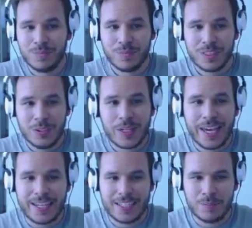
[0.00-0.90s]
you
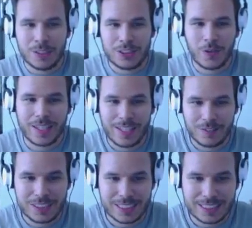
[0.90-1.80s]
can't get a Machoke at level
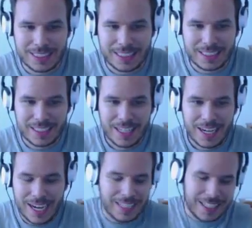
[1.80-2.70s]
16.
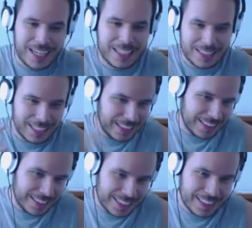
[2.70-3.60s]
I like that they
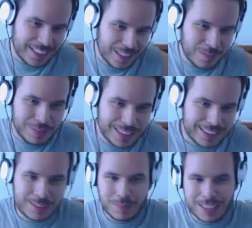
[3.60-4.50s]
did it because
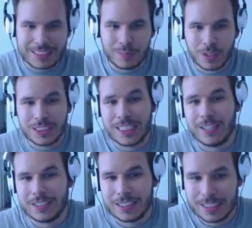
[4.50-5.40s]
it makes it more
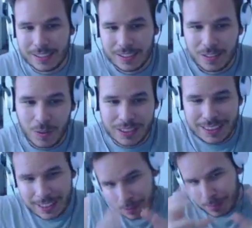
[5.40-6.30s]
challenging, while
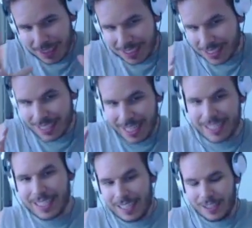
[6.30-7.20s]
still being like
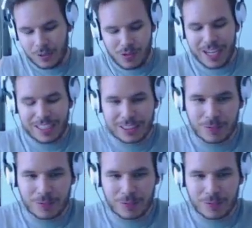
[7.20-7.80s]
in the range of